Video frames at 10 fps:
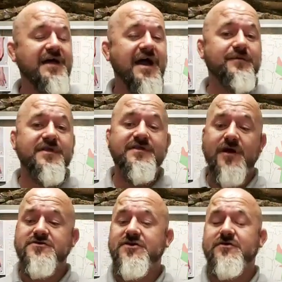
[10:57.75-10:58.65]
And
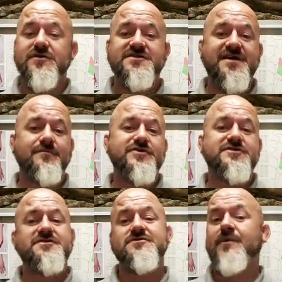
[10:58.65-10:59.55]
those cooler
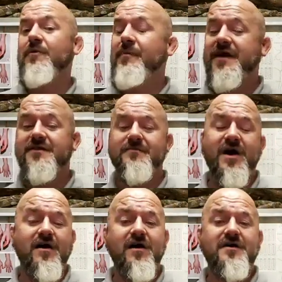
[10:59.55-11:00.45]
temperatures as well make them
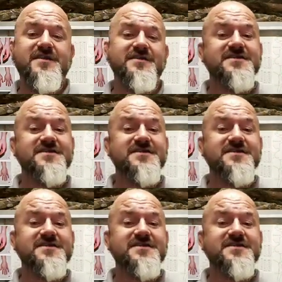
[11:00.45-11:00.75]
hardy.